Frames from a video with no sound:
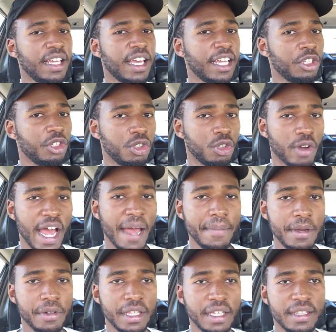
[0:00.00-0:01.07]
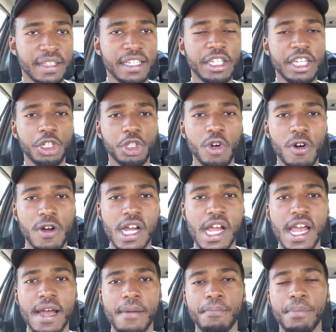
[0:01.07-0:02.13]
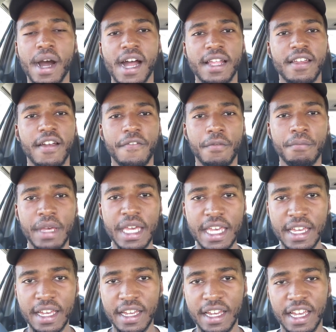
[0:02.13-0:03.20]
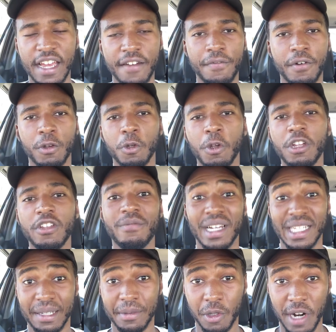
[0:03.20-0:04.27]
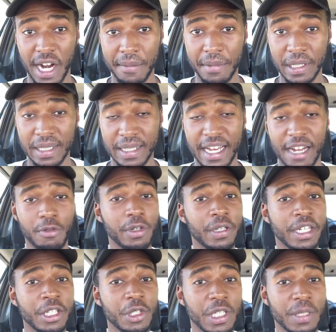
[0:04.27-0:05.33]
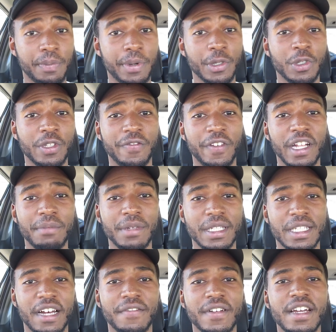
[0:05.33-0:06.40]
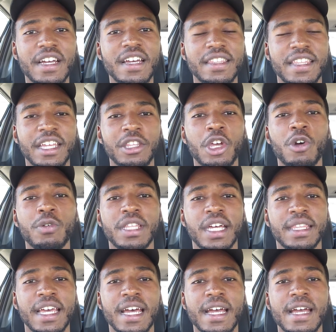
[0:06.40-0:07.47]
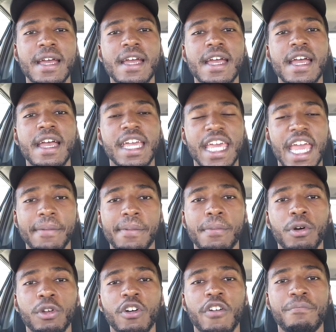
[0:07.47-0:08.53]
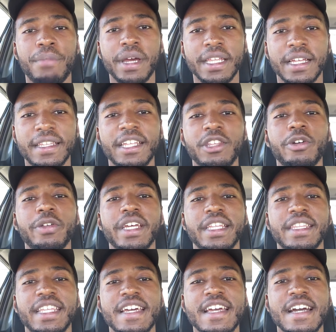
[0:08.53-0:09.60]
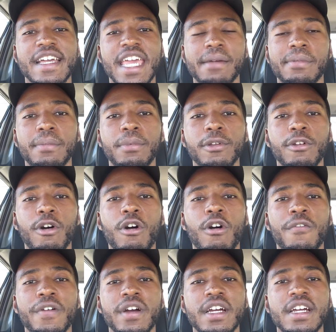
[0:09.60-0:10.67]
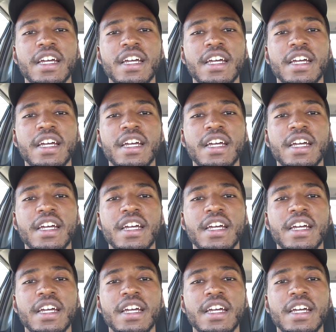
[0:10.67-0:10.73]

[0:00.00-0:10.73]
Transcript: and you're happy with it, then yeah, sure. But for me, and for a lot of my subscribers that are really into this personal development stuff, they know that they're capable of better. They know that they are capable of